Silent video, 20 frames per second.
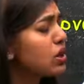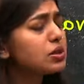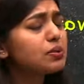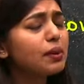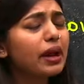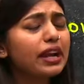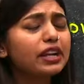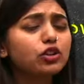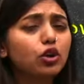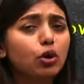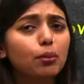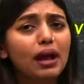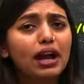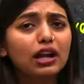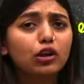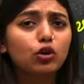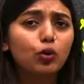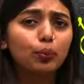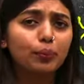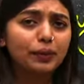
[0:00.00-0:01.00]
it was by
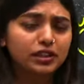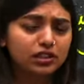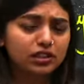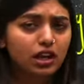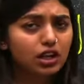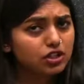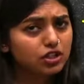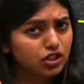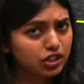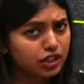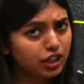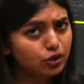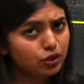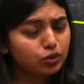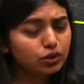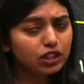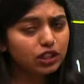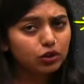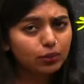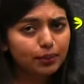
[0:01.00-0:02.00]
tobacco pith culture. They
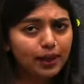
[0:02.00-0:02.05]
took the